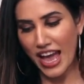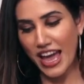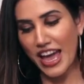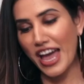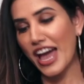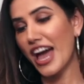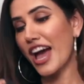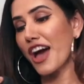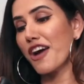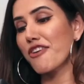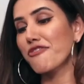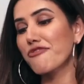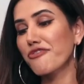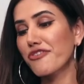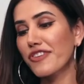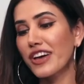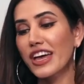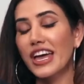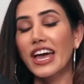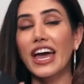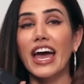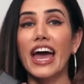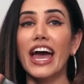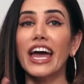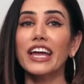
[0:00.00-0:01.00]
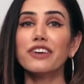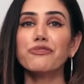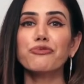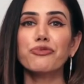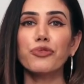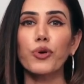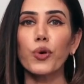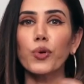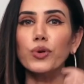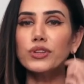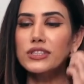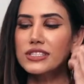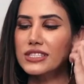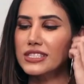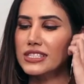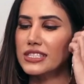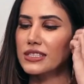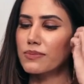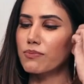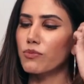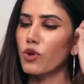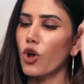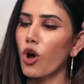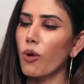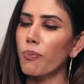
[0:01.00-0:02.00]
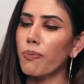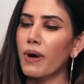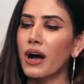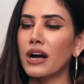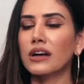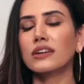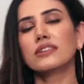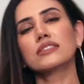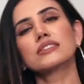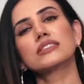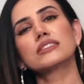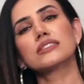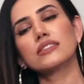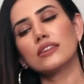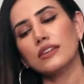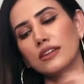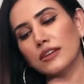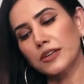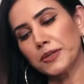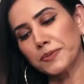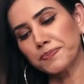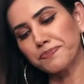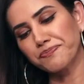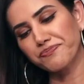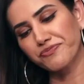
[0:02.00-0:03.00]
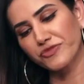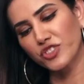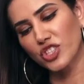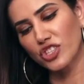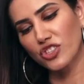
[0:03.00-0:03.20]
I have headphones, Blaupunks,